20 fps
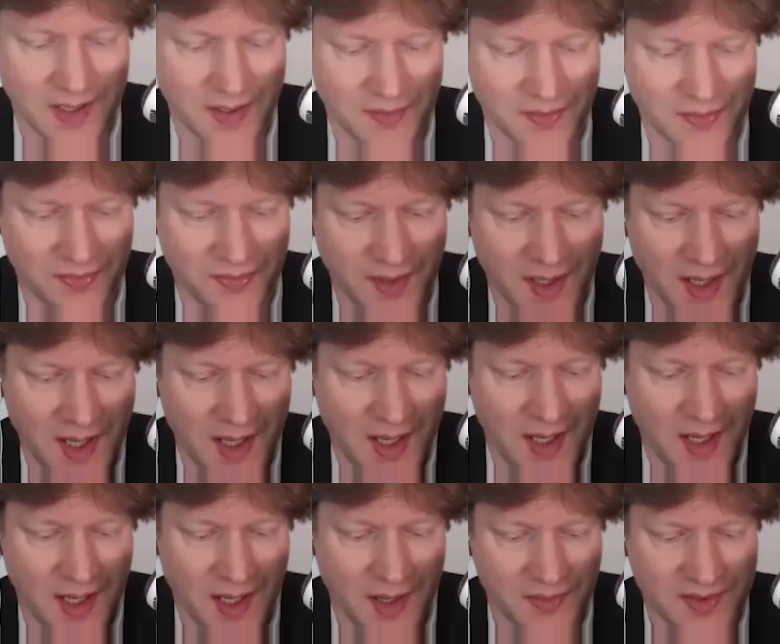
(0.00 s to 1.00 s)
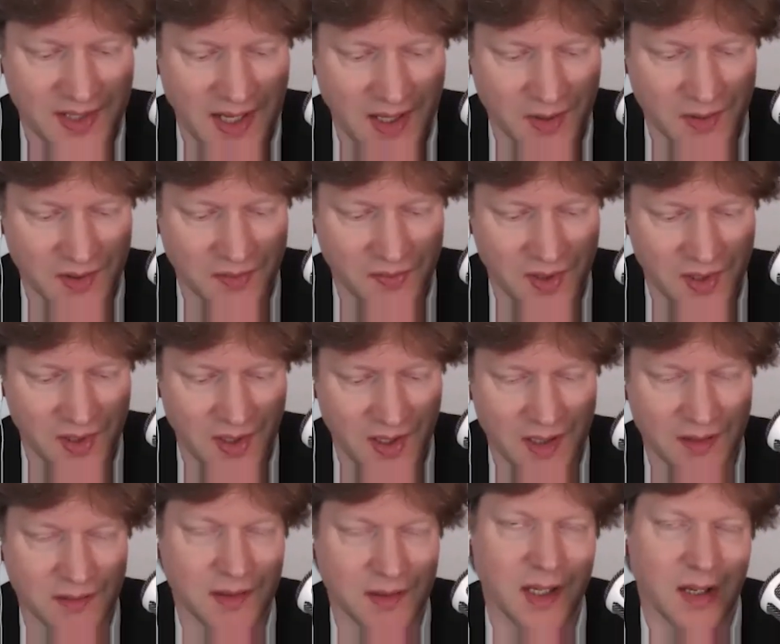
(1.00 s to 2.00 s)
of sales, if you're
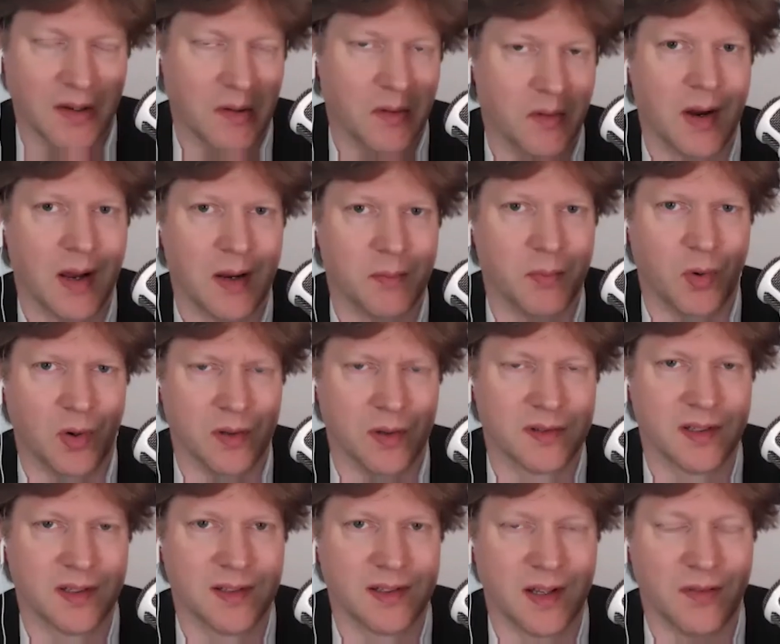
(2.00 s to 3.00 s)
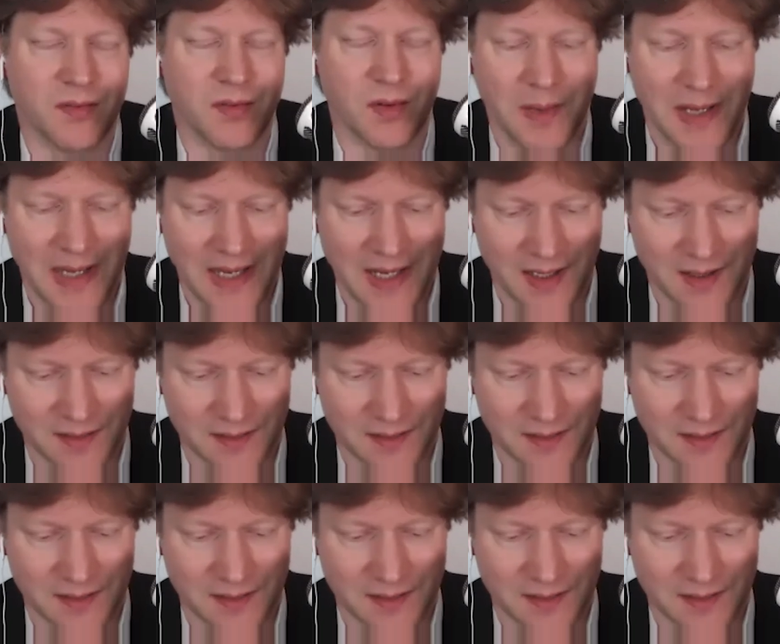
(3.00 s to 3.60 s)
doing around just over $1 million